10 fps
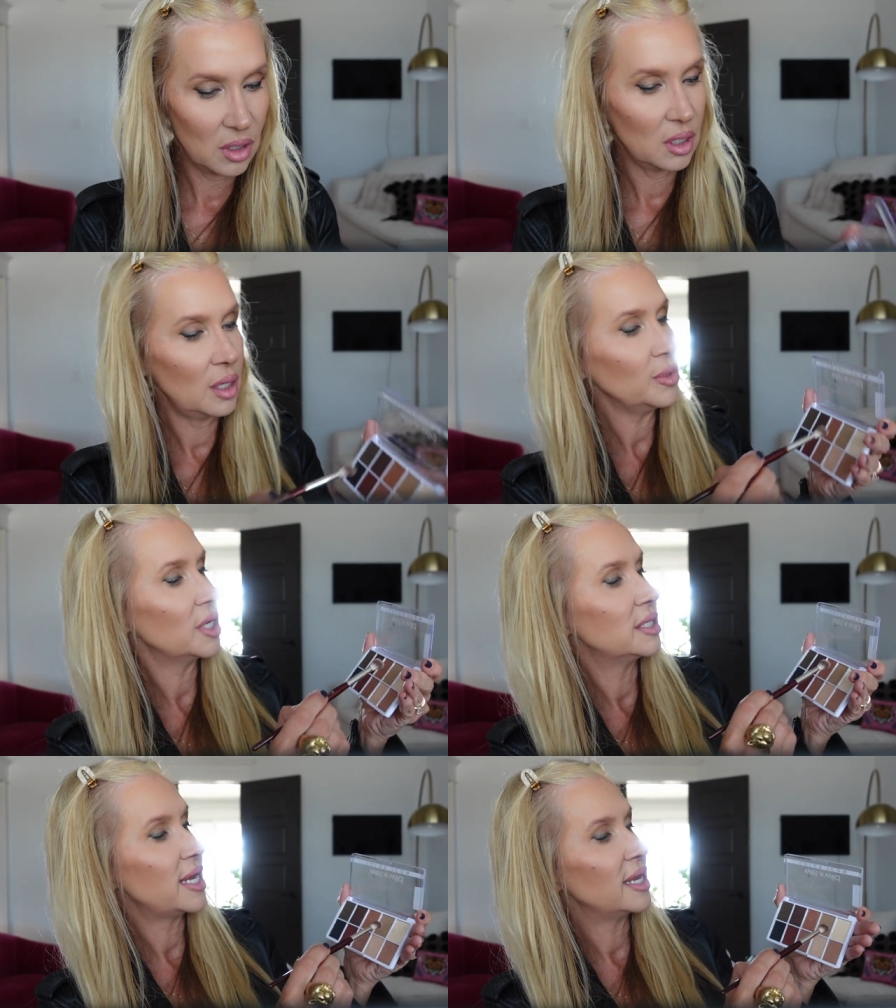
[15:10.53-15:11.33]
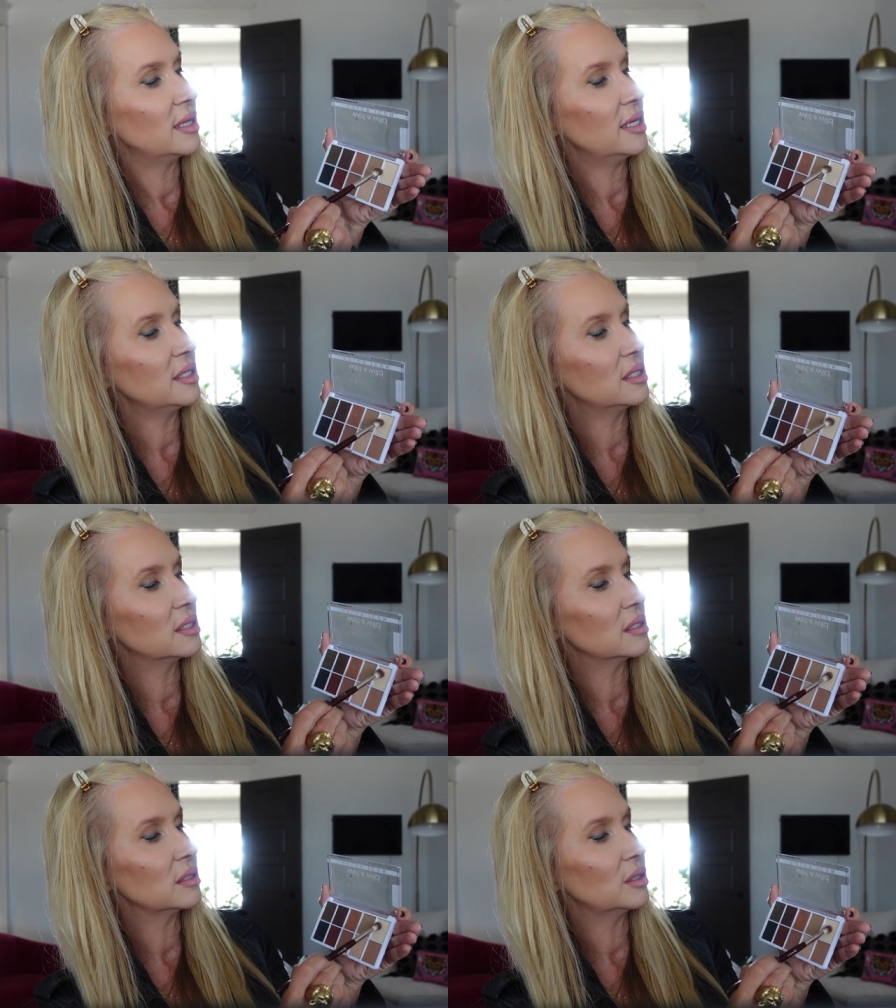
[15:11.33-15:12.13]
And I'm gonna take
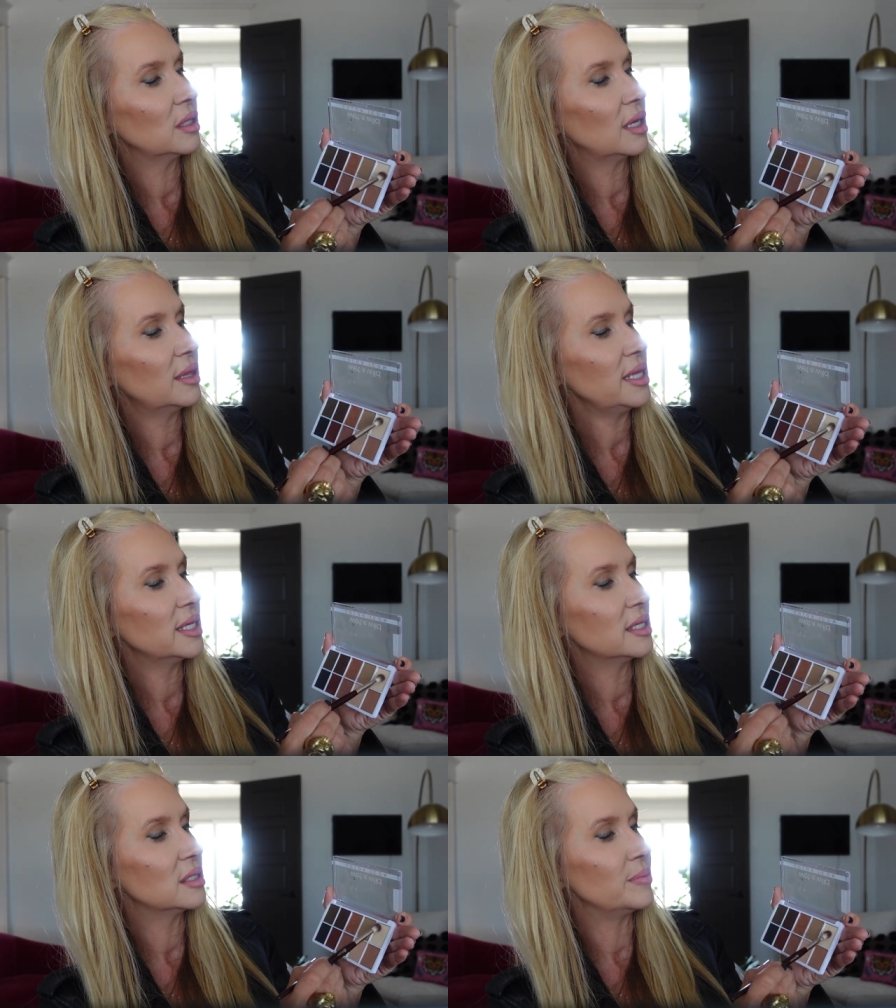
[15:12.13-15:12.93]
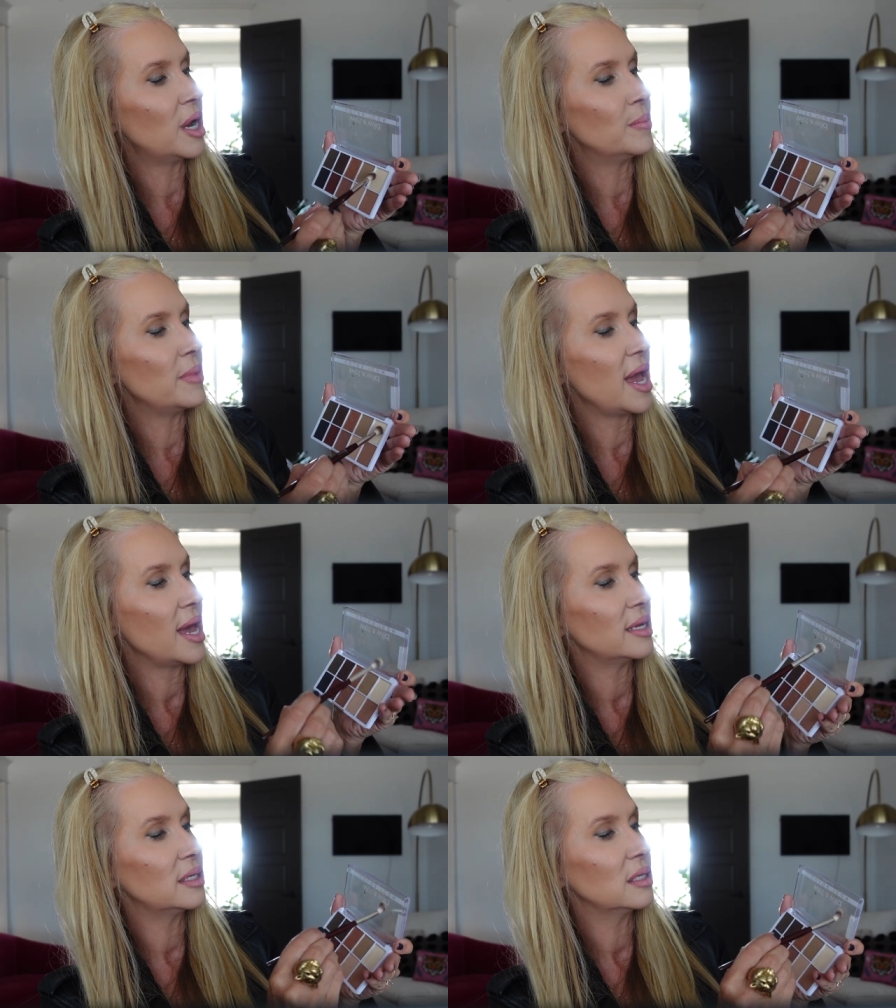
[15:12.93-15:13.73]
this, I think this is a
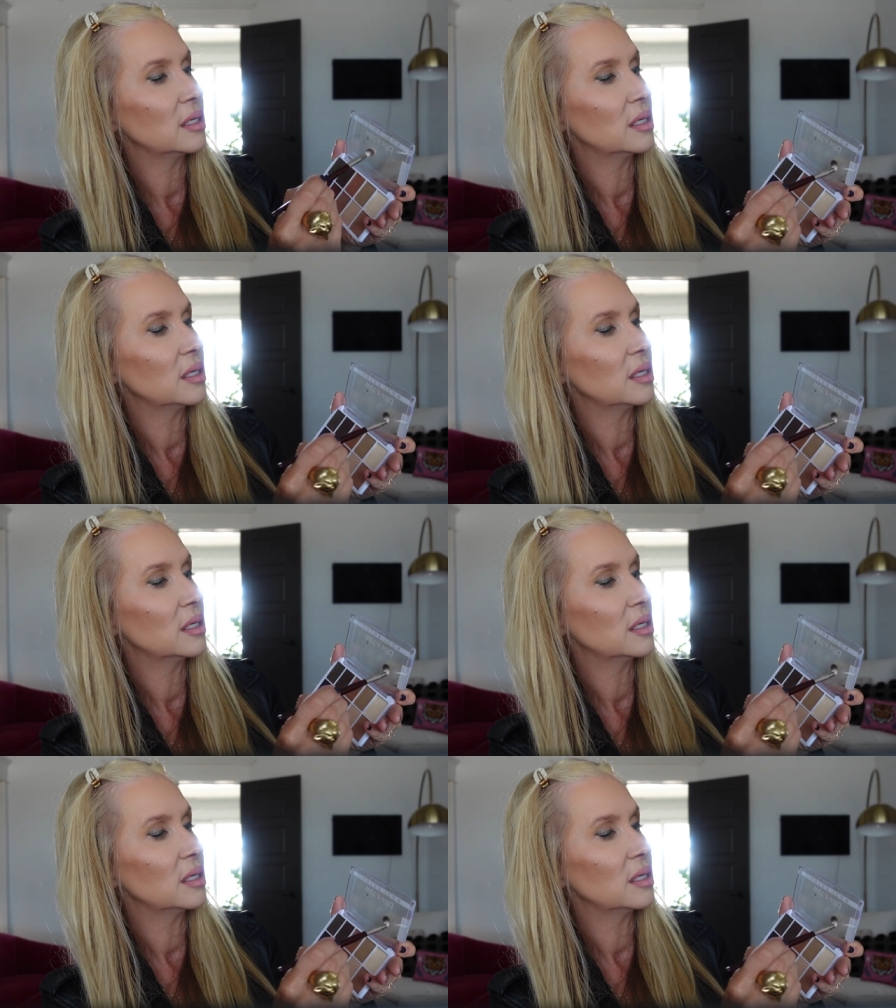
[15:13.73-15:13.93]
matte.